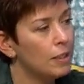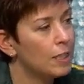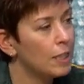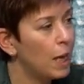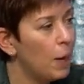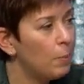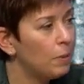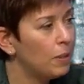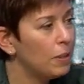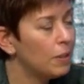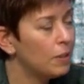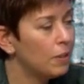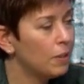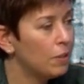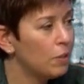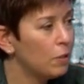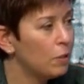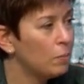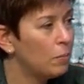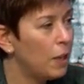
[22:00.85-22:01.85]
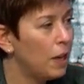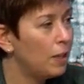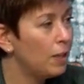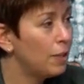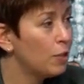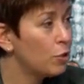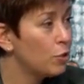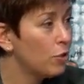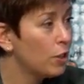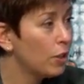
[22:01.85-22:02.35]
stop listening to their
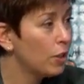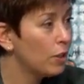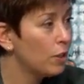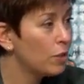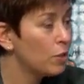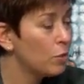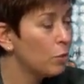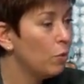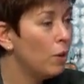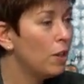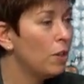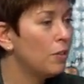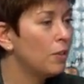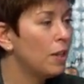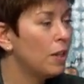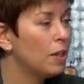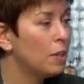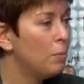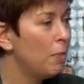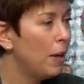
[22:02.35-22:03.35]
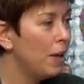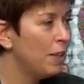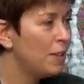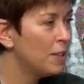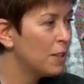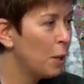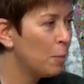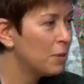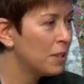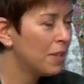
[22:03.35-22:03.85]
body's triggers. Whether or not the body
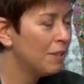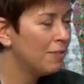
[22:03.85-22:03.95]
stops giving